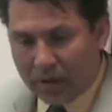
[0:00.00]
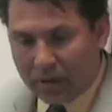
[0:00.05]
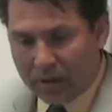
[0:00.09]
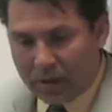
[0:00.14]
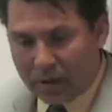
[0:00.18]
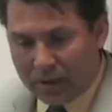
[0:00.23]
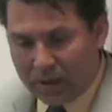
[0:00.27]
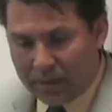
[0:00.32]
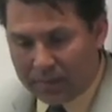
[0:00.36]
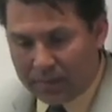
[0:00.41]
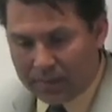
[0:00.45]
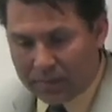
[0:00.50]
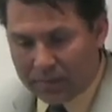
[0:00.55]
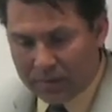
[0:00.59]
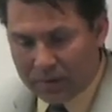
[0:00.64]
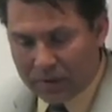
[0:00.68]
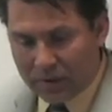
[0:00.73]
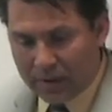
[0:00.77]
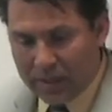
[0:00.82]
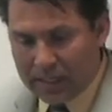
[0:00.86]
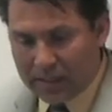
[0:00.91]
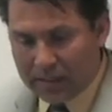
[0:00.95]
Um,
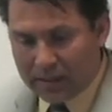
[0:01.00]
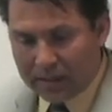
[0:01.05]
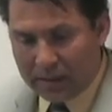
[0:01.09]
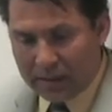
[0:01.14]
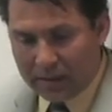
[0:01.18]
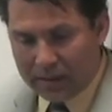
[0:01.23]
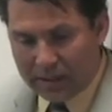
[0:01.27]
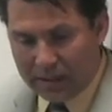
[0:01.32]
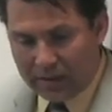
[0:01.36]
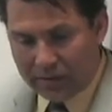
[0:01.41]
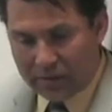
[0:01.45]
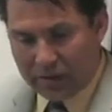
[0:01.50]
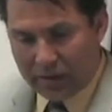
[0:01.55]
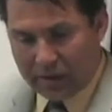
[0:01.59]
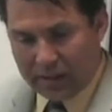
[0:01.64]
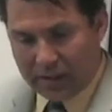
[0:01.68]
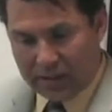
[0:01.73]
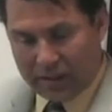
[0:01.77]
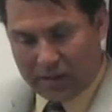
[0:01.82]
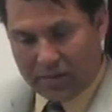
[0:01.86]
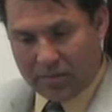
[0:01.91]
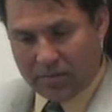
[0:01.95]
so that kind of gives you, I
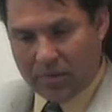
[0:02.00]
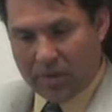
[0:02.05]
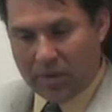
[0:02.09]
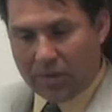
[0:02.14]
think, an,